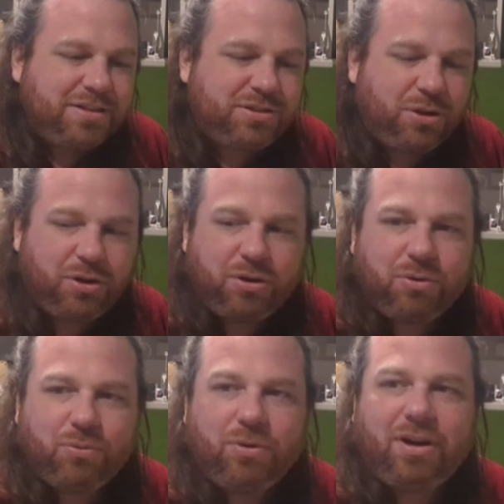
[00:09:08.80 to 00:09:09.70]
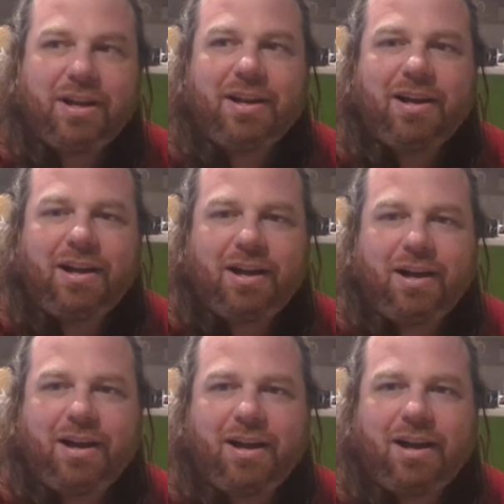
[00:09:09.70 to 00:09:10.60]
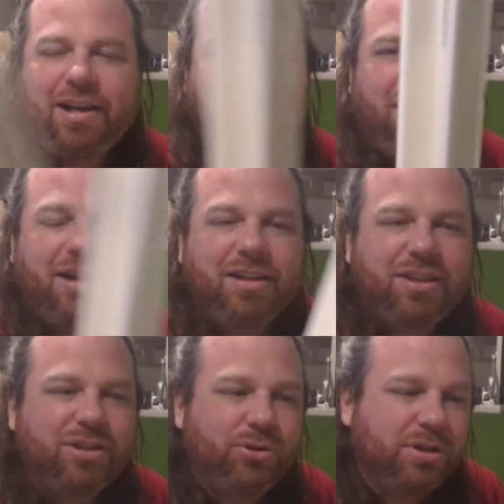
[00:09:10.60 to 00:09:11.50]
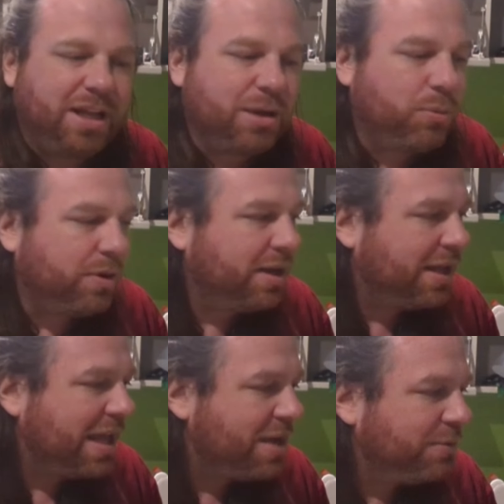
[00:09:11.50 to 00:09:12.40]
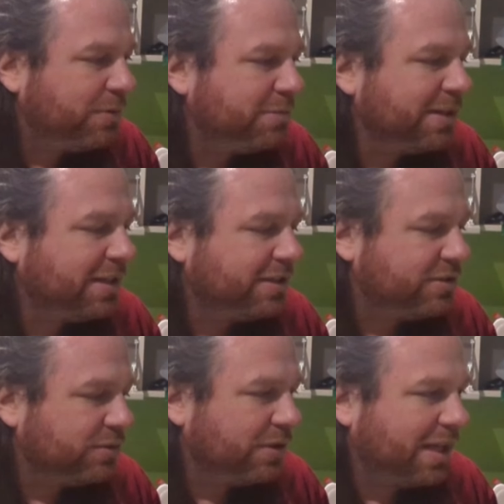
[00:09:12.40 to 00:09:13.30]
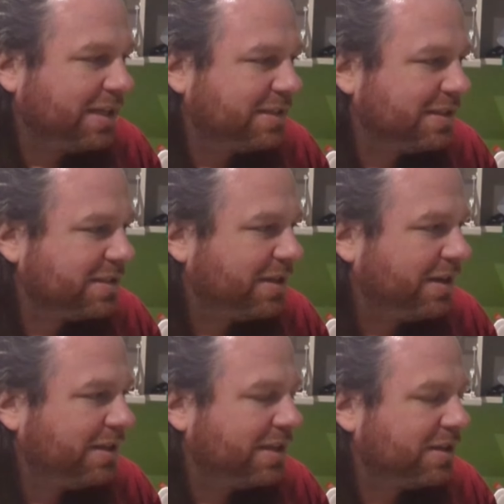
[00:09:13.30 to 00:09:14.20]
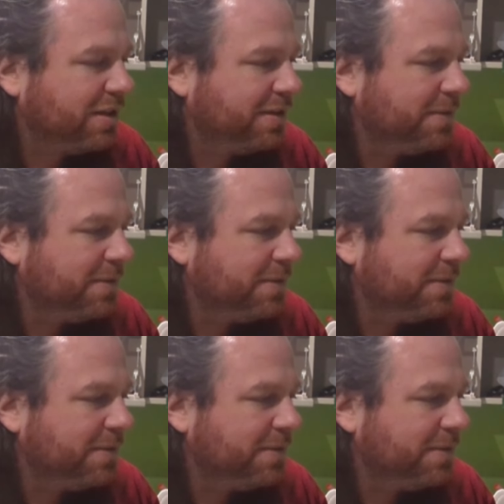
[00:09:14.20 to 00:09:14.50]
So what I kind of thought, like, what am I going to do? Like, it's kind of like,